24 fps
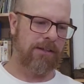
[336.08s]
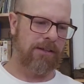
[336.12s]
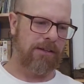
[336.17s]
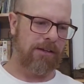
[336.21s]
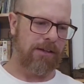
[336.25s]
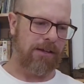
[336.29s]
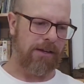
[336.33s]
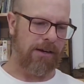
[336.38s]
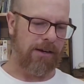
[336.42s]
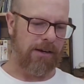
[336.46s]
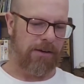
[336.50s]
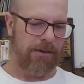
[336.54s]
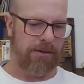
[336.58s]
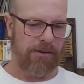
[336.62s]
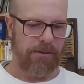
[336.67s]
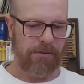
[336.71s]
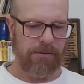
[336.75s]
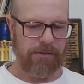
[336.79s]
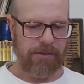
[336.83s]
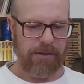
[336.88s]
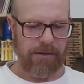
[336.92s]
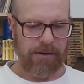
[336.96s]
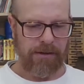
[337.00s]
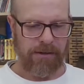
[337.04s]
And I don't know
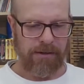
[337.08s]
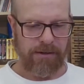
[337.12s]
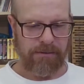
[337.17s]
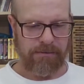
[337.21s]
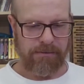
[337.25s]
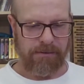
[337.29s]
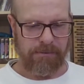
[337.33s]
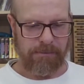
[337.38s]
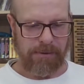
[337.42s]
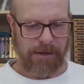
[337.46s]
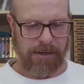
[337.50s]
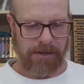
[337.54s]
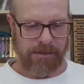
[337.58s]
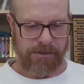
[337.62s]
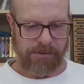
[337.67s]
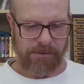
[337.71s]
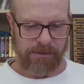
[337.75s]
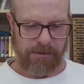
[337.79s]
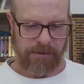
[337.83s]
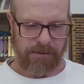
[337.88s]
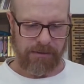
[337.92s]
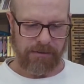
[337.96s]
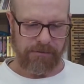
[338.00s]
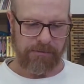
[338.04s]
that any of them
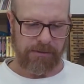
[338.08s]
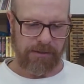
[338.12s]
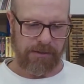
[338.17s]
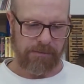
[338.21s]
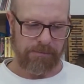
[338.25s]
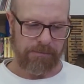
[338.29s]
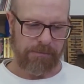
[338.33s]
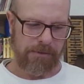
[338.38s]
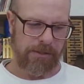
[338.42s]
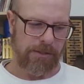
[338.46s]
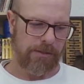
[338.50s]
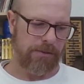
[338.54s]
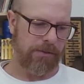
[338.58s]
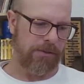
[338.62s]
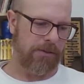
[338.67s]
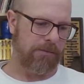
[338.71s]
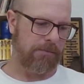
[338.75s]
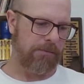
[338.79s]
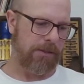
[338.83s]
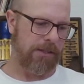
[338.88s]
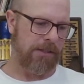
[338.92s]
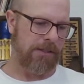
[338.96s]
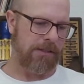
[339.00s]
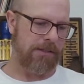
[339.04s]
actually lived up to it,
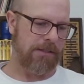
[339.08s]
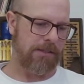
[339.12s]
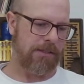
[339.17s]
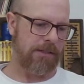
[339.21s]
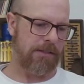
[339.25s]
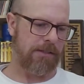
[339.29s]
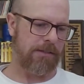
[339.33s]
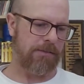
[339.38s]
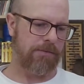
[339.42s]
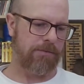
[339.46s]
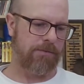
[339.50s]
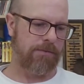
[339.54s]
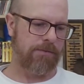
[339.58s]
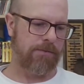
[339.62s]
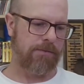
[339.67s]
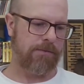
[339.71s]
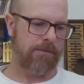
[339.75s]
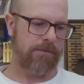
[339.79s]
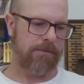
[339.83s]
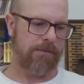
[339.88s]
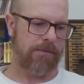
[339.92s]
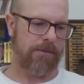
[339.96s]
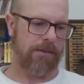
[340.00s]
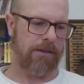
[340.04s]
because
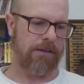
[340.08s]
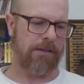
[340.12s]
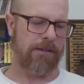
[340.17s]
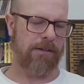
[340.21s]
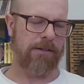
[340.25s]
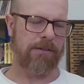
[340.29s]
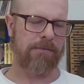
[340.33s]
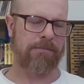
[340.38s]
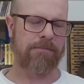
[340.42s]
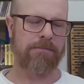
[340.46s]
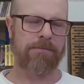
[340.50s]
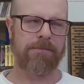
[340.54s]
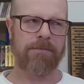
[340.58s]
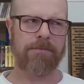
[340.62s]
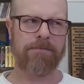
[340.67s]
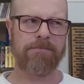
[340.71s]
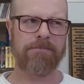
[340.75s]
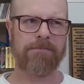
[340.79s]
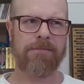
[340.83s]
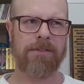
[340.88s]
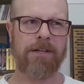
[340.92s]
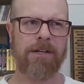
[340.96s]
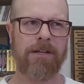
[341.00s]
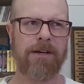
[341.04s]
I did
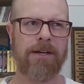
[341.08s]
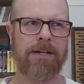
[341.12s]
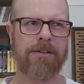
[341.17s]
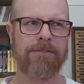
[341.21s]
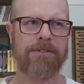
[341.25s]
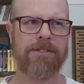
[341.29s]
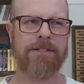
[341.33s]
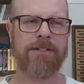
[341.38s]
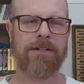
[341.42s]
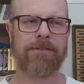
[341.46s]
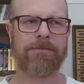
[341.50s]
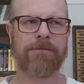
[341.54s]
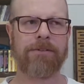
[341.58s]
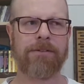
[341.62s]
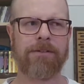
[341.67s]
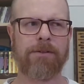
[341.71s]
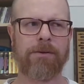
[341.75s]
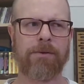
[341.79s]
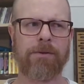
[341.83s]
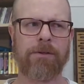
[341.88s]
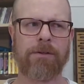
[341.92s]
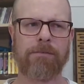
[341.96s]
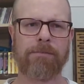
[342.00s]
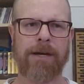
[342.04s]
a lot of stuff in
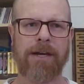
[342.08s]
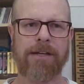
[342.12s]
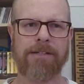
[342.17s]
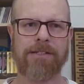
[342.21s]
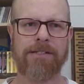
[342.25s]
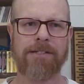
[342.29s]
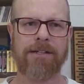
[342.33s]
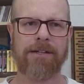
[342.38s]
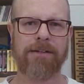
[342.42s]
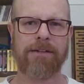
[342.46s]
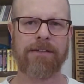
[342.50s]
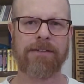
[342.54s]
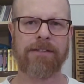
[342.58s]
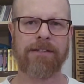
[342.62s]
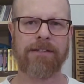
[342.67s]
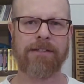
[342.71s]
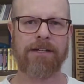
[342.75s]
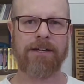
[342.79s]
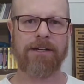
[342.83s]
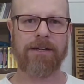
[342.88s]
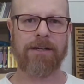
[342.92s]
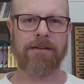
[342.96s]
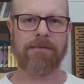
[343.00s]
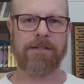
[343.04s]
oil pastel at the
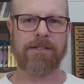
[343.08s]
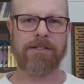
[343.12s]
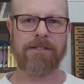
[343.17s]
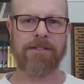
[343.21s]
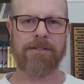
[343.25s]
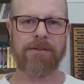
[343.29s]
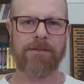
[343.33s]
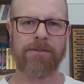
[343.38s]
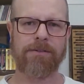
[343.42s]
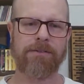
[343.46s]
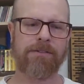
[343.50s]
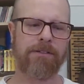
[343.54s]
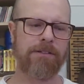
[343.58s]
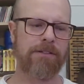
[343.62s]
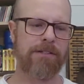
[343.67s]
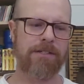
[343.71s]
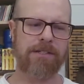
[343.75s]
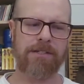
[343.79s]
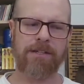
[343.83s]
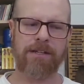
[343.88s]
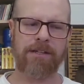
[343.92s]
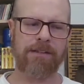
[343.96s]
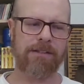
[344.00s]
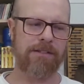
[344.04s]
time, and so you
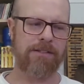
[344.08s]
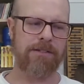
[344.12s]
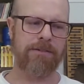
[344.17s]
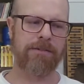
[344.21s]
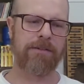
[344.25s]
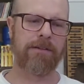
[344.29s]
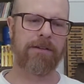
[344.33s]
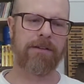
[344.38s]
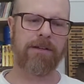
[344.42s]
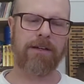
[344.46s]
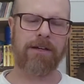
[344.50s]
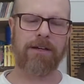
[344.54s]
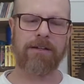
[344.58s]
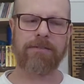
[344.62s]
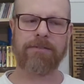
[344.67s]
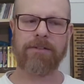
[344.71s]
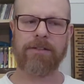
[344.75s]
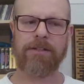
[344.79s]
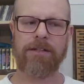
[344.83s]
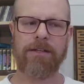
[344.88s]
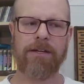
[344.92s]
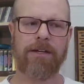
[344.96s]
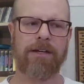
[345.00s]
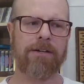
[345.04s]
just get this really heavy
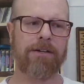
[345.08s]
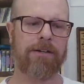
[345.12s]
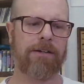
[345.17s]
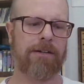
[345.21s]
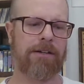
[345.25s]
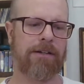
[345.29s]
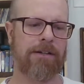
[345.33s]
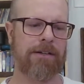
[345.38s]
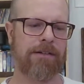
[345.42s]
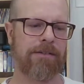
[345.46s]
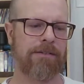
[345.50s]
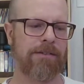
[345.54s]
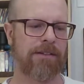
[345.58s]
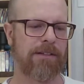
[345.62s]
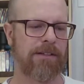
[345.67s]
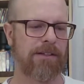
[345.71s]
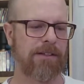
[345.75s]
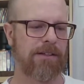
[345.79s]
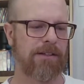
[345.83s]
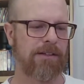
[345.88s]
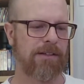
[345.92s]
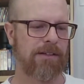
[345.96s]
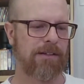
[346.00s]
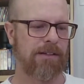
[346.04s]
layering,
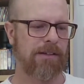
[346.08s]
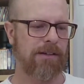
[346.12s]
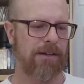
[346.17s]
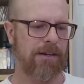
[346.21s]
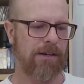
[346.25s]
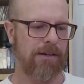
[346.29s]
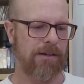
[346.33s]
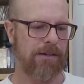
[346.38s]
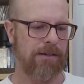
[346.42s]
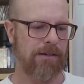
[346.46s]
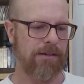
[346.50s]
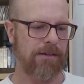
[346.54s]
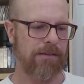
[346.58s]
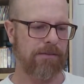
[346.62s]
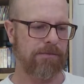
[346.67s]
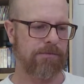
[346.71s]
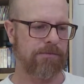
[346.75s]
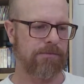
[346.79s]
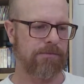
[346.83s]
and